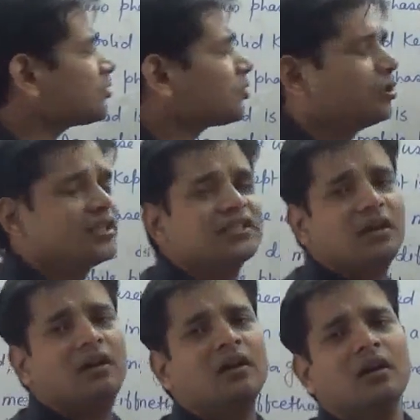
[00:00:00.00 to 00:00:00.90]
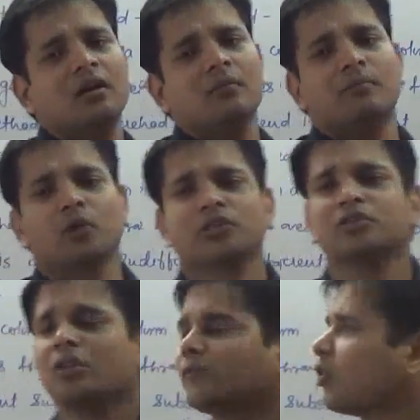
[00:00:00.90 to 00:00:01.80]
So this is the
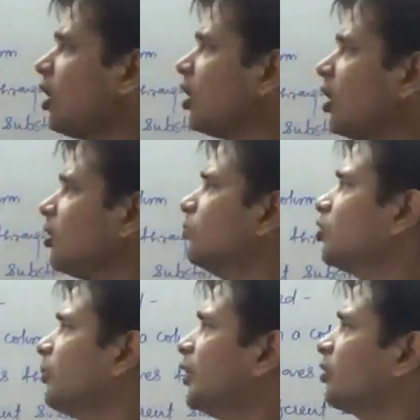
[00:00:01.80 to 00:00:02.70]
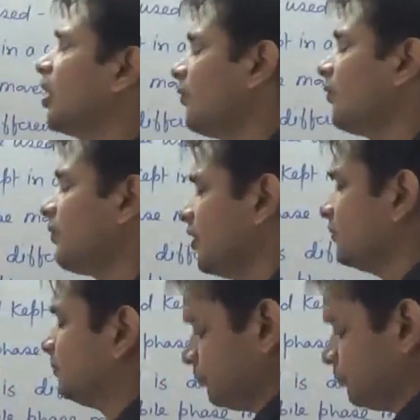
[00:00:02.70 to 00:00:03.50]
process of column chromatography.